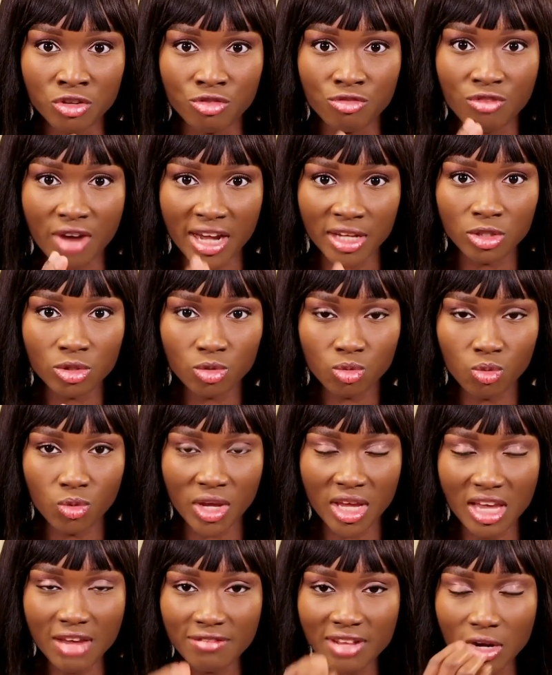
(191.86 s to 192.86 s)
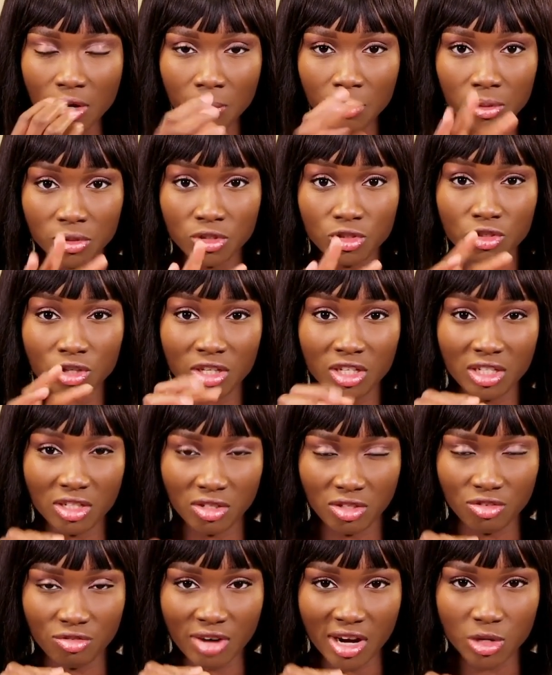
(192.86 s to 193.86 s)
the right way. If they're not positioning
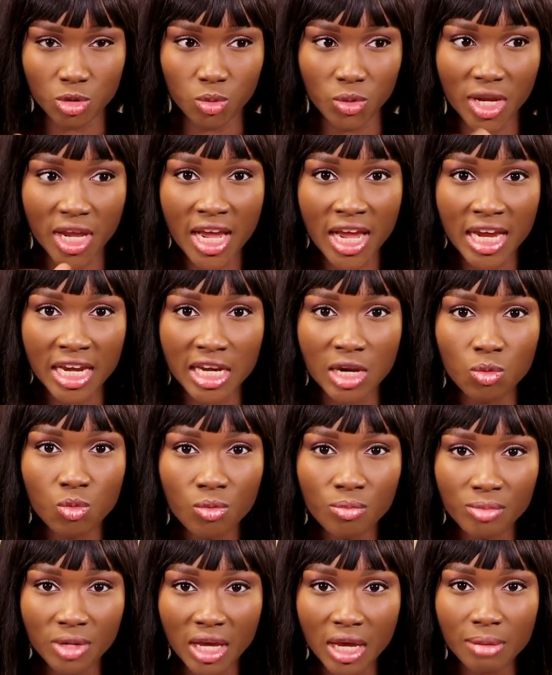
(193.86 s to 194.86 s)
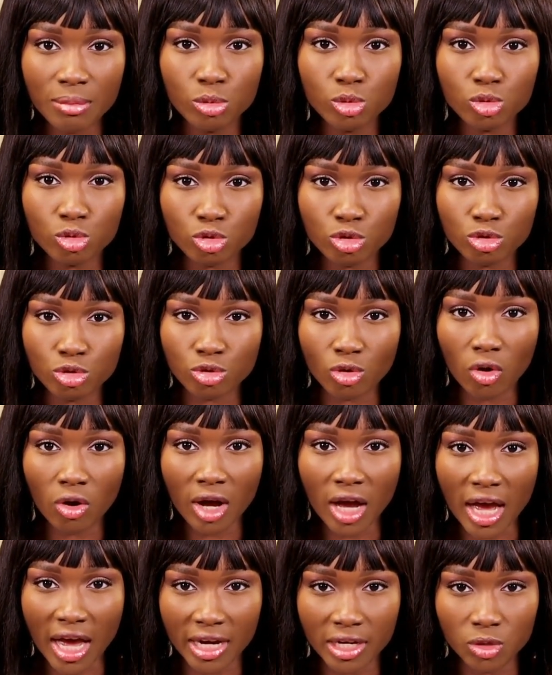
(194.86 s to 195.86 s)
it the right way, they won't be able to
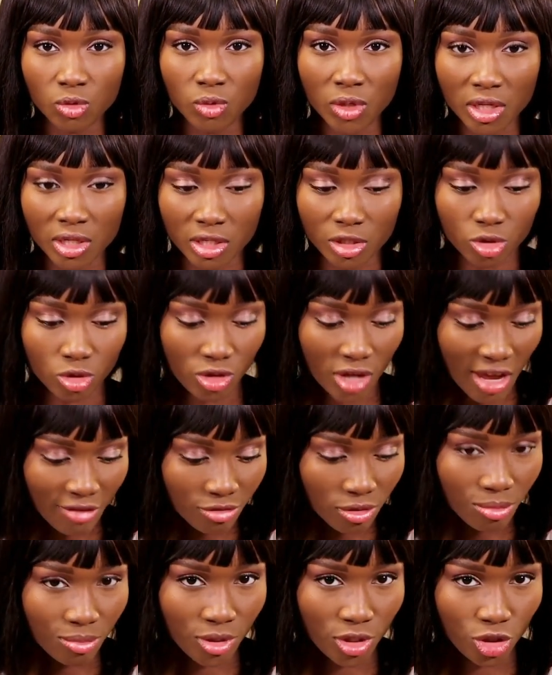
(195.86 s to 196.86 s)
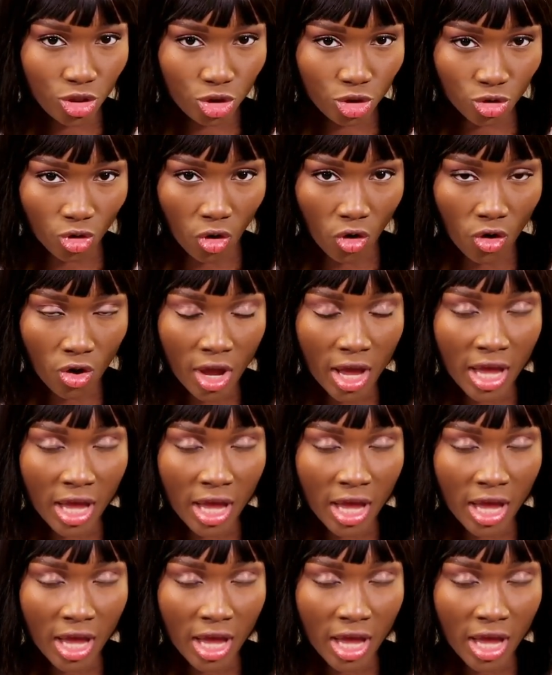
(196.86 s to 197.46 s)
suck adequately. So you have to be sure